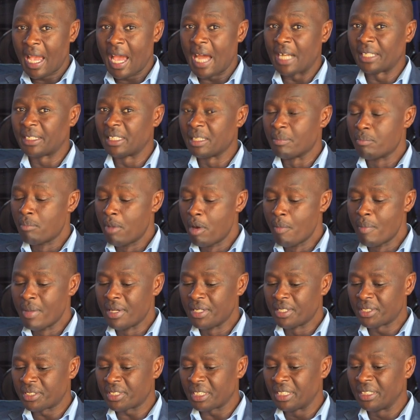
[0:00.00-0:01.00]
At the
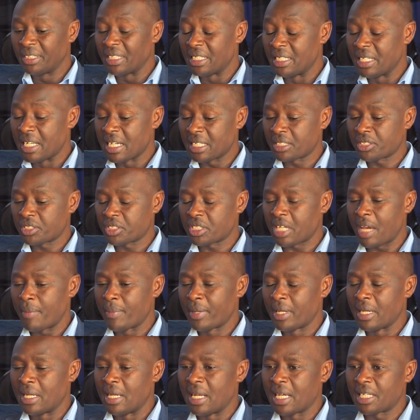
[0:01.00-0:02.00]
moment in the next
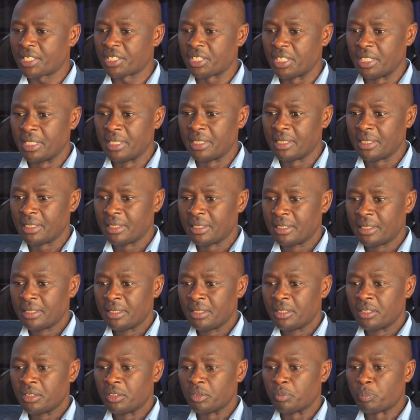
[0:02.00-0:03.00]
coming election,
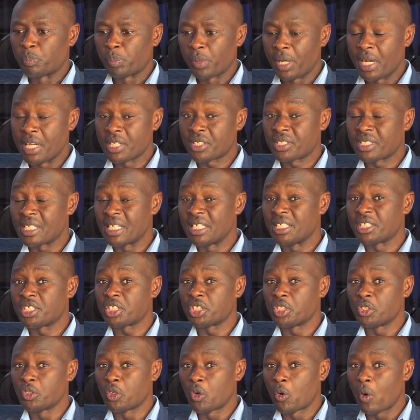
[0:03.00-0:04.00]

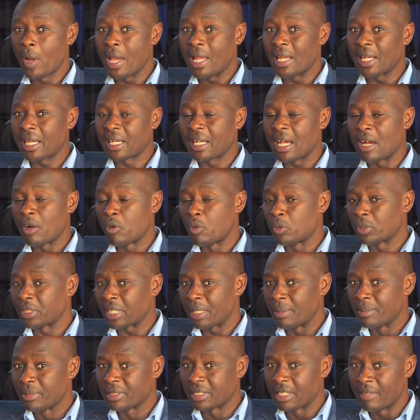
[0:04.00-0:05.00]
President Yoweri
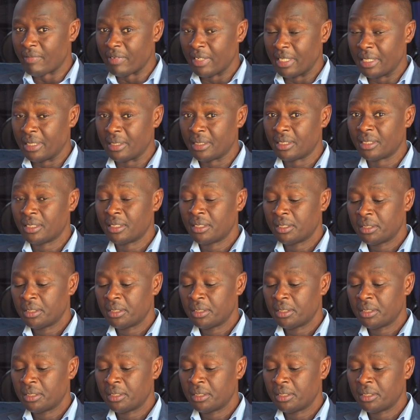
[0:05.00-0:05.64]
Kaguta Museveni